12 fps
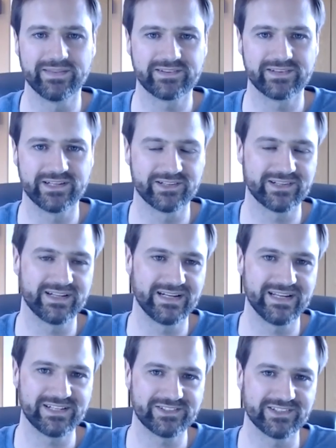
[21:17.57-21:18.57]
So you don't get
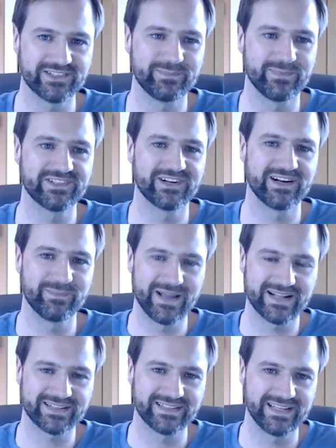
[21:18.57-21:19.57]
any interest, but you're
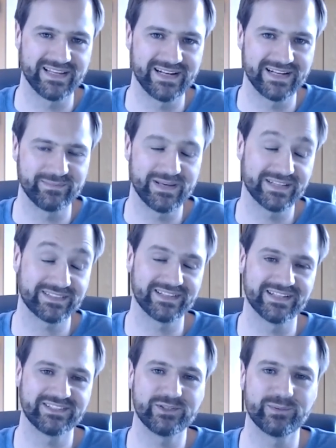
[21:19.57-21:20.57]
automatically getting
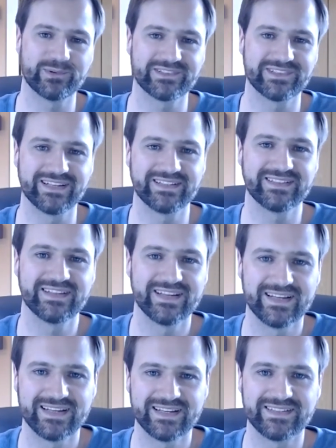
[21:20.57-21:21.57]
basically a 2%
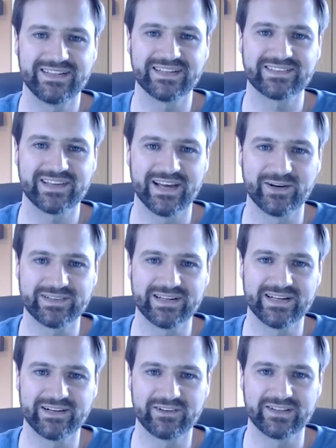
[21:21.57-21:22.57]
discount
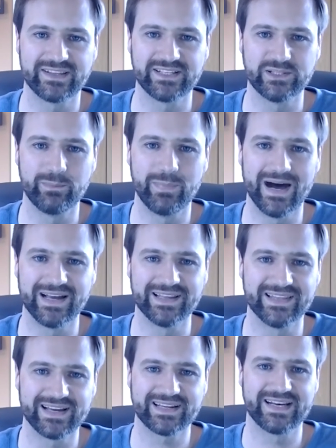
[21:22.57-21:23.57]
on everything you buy,
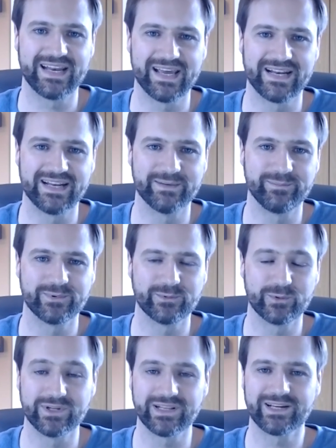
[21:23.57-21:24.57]
and that can add up
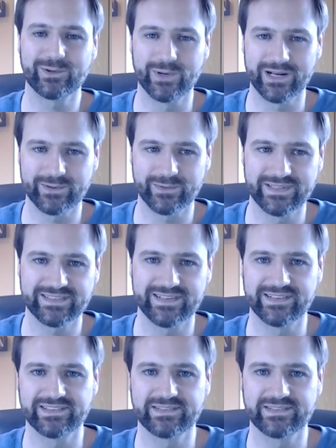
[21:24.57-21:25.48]
really quick when you start